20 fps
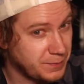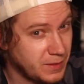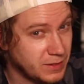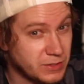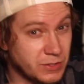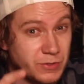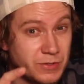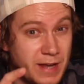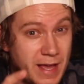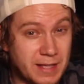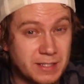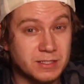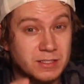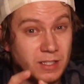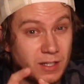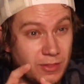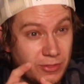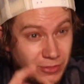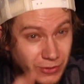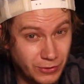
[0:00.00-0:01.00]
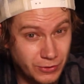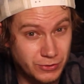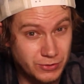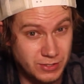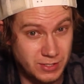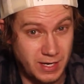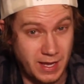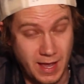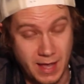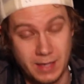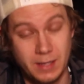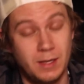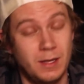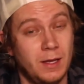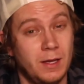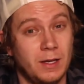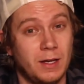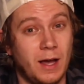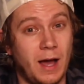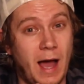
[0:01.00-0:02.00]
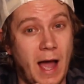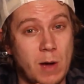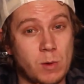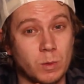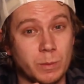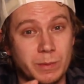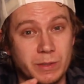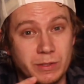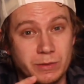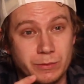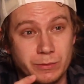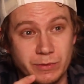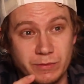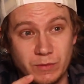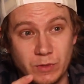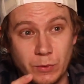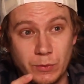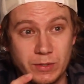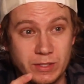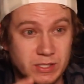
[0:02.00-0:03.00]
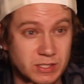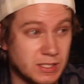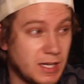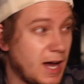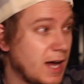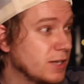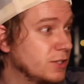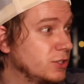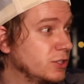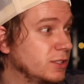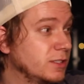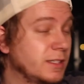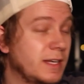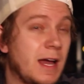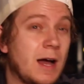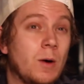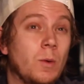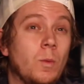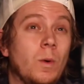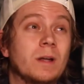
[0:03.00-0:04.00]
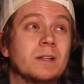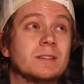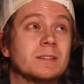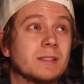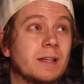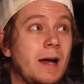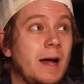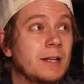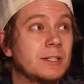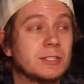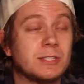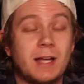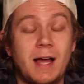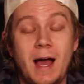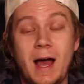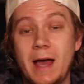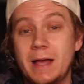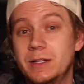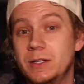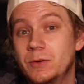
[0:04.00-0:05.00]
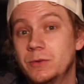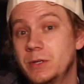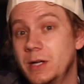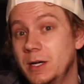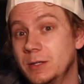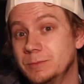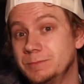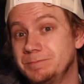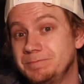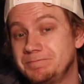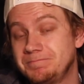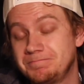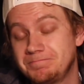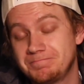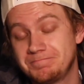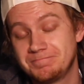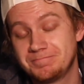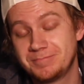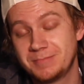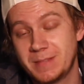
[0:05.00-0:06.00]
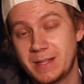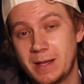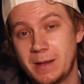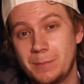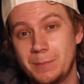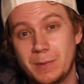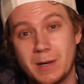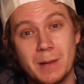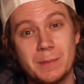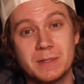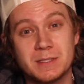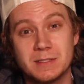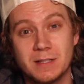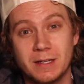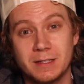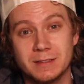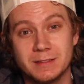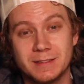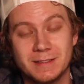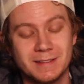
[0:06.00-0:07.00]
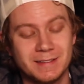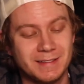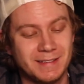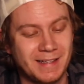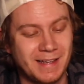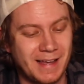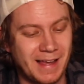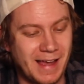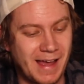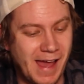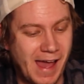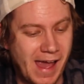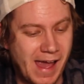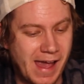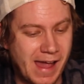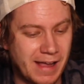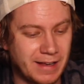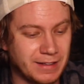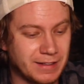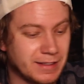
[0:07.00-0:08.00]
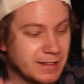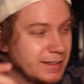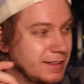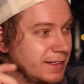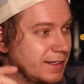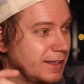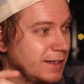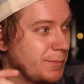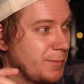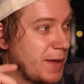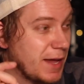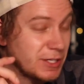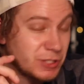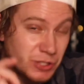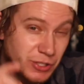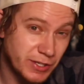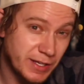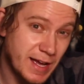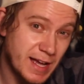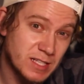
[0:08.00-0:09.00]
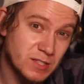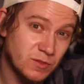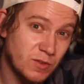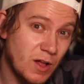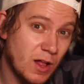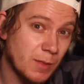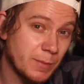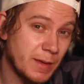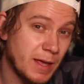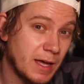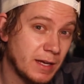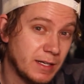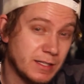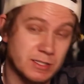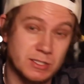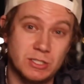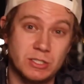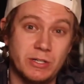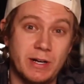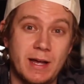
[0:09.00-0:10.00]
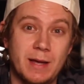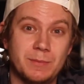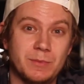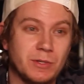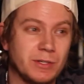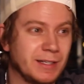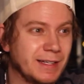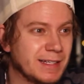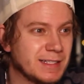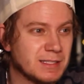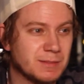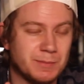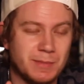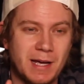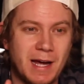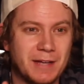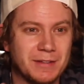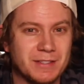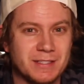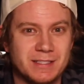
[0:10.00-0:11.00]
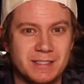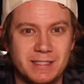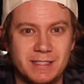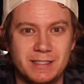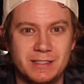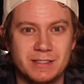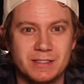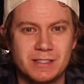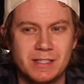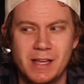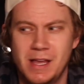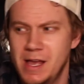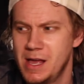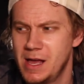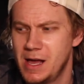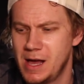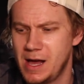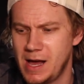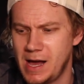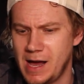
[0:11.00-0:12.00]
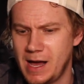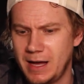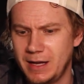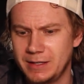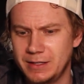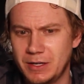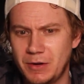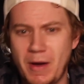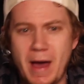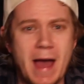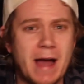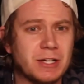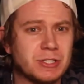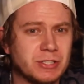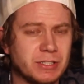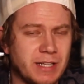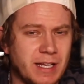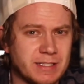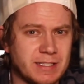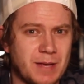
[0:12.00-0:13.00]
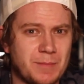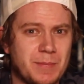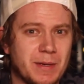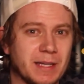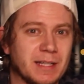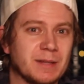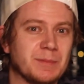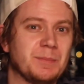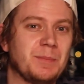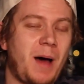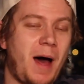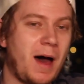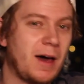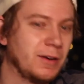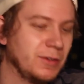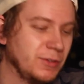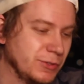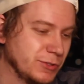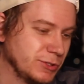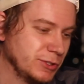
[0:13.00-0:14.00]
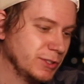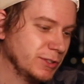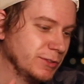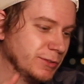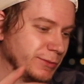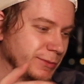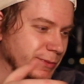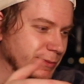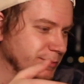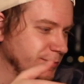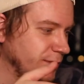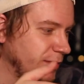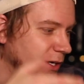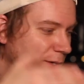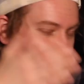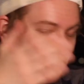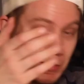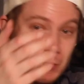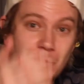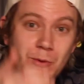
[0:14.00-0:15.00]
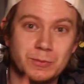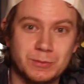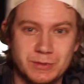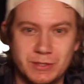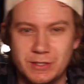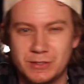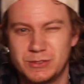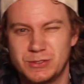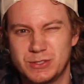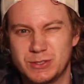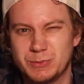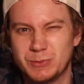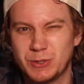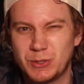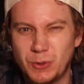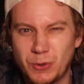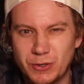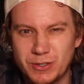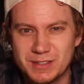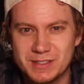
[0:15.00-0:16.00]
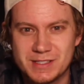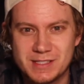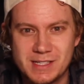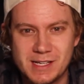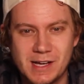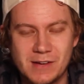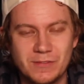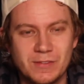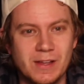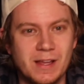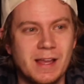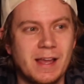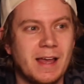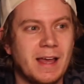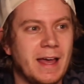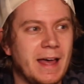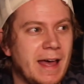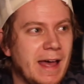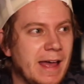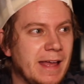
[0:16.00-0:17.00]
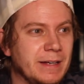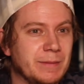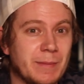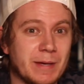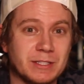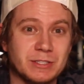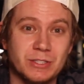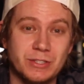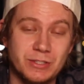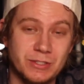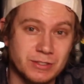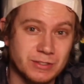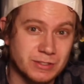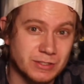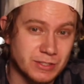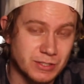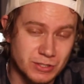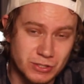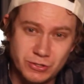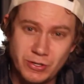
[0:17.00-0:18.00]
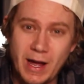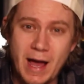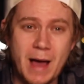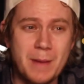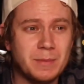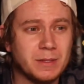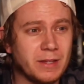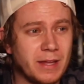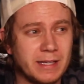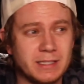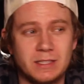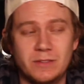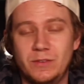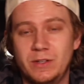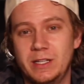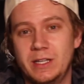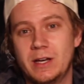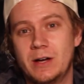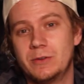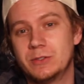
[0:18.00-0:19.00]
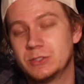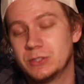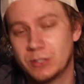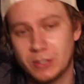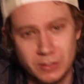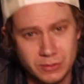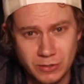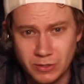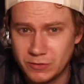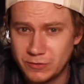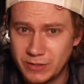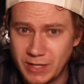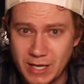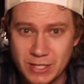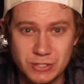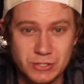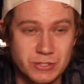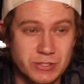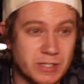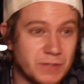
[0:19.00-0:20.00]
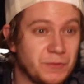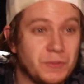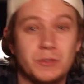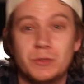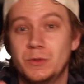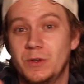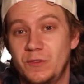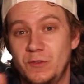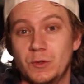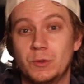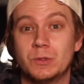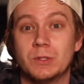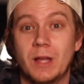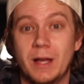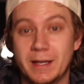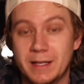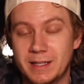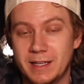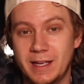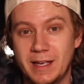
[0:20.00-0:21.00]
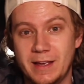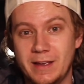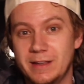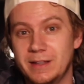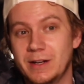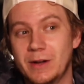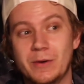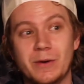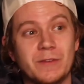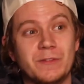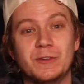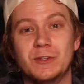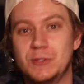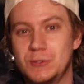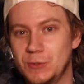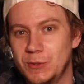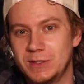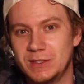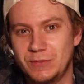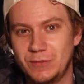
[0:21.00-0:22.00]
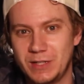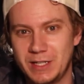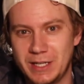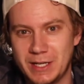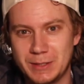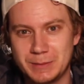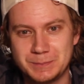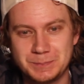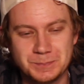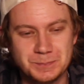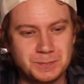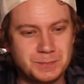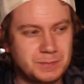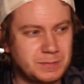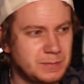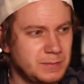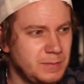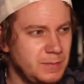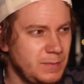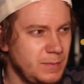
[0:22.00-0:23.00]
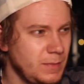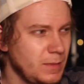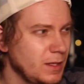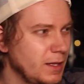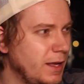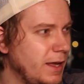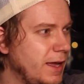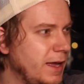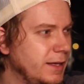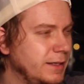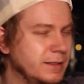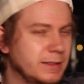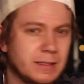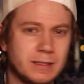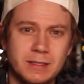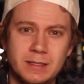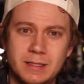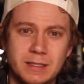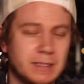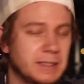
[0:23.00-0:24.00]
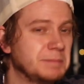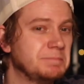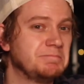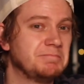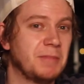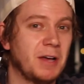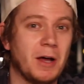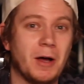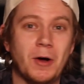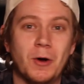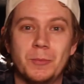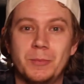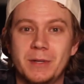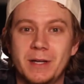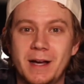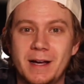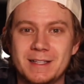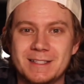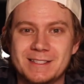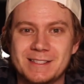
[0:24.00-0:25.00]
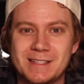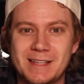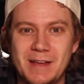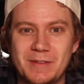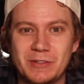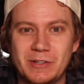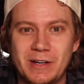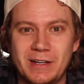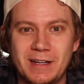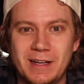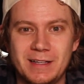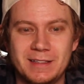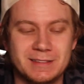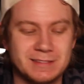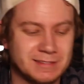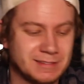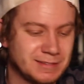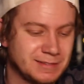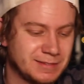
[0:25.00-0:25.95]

So next Thursday, I will be reviewing a scotch. Now, what scotch? I don't know, but I'm excited. And make sure you guys follow me on Instagram. You can get some behind the scenes action as I pick up bottles or do some recording stuff. And make sure you subscribe and like the video and turn on notifications if you would like it, if you enjoyed the video. And I hope you guys have a great night.